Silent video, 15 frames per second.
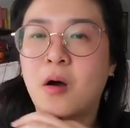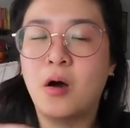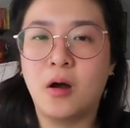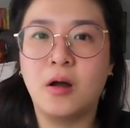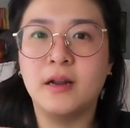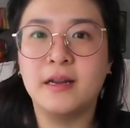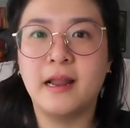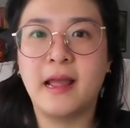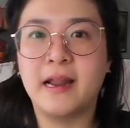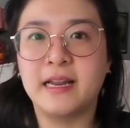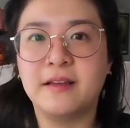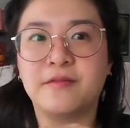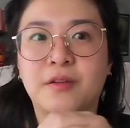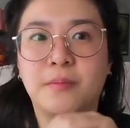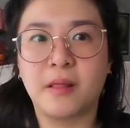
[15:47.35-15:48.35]
on
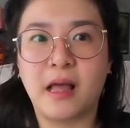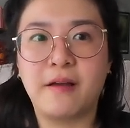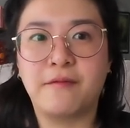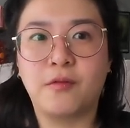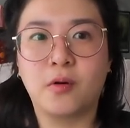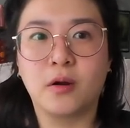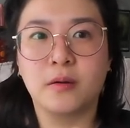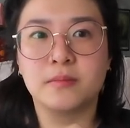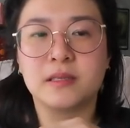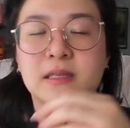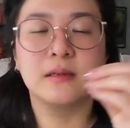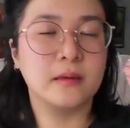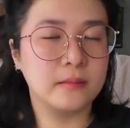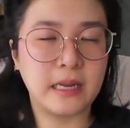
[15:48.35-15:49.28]
any of the platforms,